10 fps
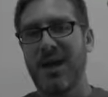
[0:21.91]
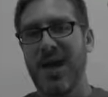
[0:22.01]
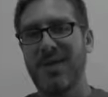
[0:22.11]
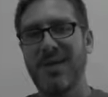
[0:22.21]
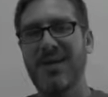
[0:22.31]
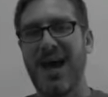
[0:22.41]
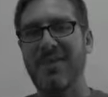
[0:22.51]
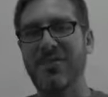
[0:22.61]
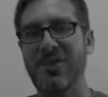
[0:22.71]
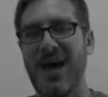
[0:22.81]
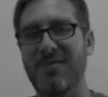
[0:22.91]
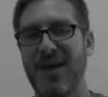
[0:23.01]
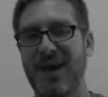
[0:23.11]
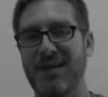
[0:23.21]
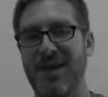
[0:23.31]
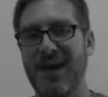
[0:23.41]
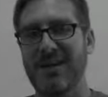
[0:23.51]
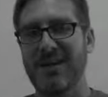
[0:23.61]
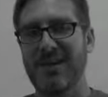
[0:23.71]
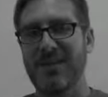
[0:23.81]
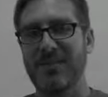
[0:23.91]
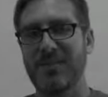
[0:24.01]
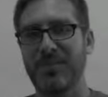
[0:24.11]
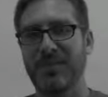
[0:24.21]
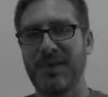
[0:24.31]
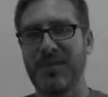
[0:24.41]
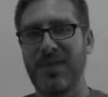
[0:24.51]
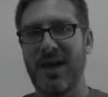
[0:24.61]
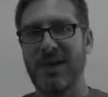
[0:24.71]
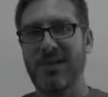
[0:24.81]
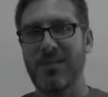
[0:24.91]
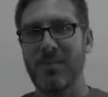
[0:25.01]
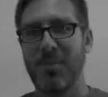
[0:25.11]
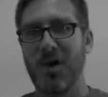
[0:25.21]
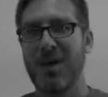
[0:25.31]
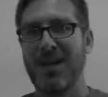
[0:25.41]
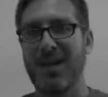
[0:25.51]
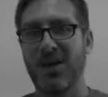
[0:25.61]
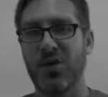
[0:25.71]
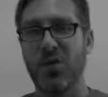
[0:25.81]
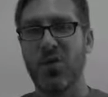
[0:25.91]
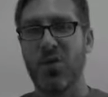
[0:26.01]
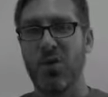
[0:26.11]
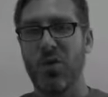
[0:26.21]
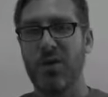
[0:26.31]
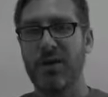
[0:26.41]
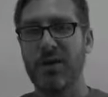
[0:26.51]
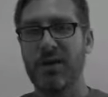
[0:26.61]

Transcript: And then after you have that marketing goal,